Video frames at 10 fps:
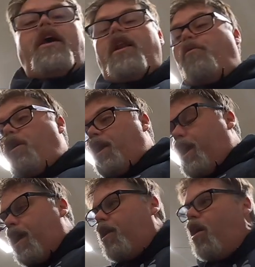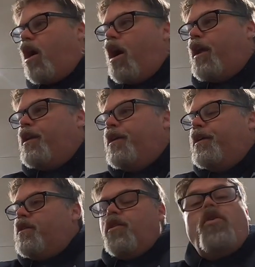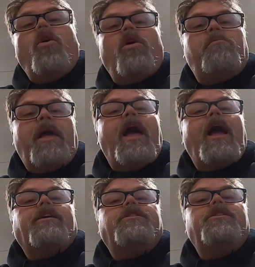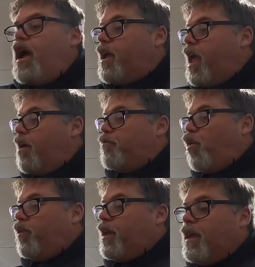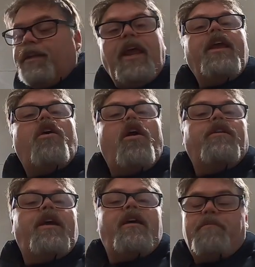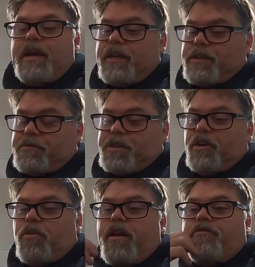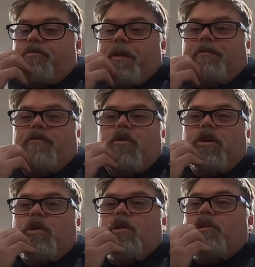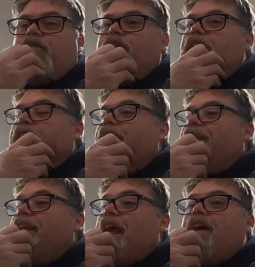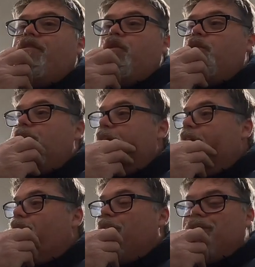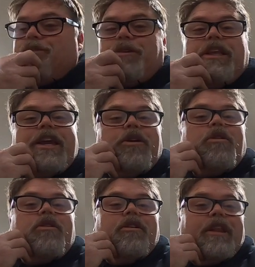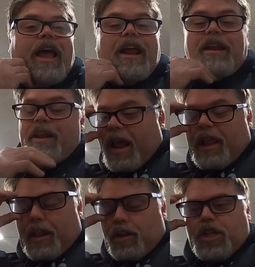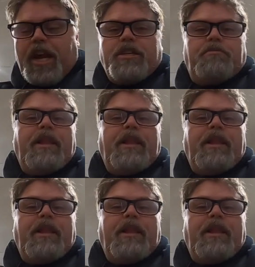and I want to get on the coil packs. I can't bolt the intake on yet because I'm still waiting for my four-corner vent kit that I haven't ordered yet, so I should really get ordering that. We had a little change of